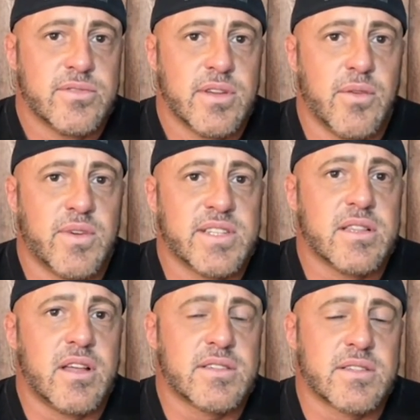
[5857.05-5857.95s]
And wins and
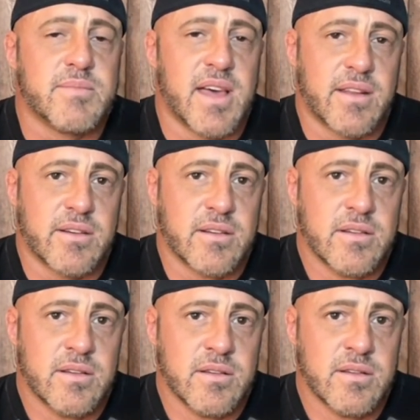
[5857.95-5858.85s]
losses matter.
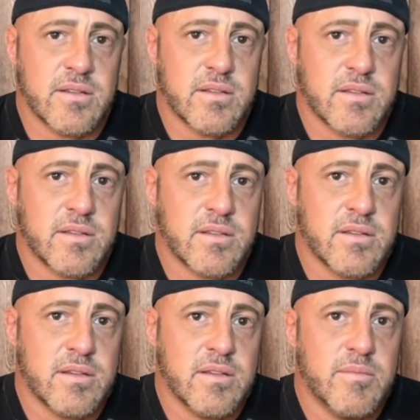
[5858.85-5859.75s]

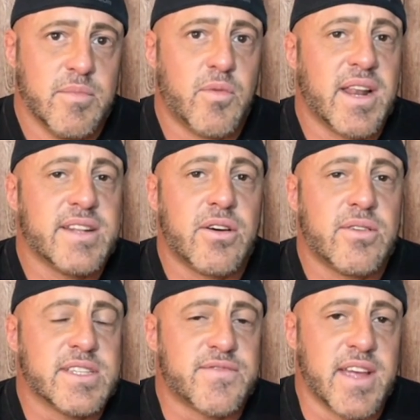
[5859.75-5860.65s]
Ugh. But when I don't,
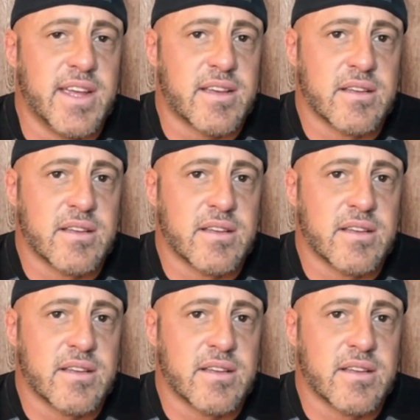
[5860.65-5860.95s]
it's fake,